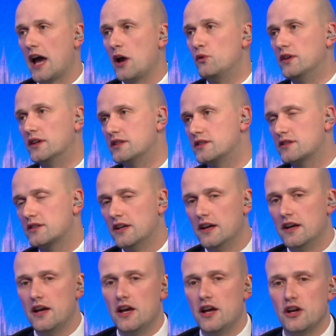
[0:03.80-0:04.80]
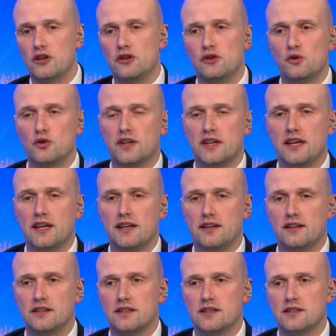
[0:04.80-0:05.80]
as to how this
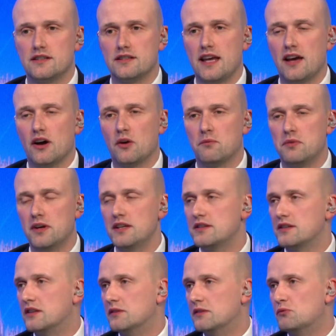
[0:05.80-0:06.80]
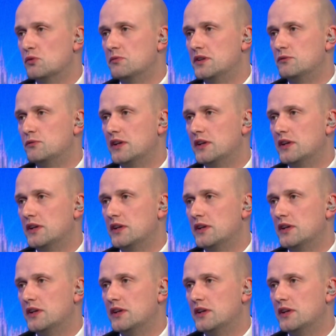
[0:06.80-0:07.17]
UK setup is at the moment.